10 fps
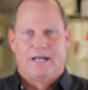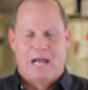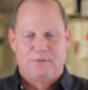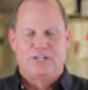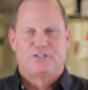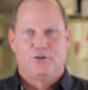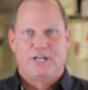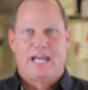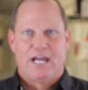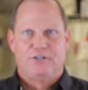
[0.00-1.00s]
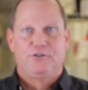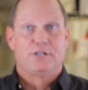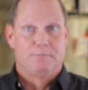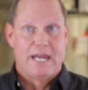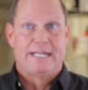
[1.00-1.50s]
I'm going to show you how you
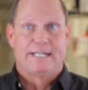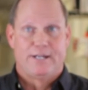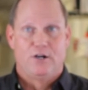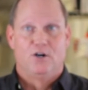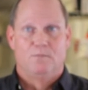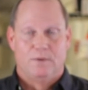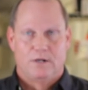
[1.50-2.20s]
can make it at home.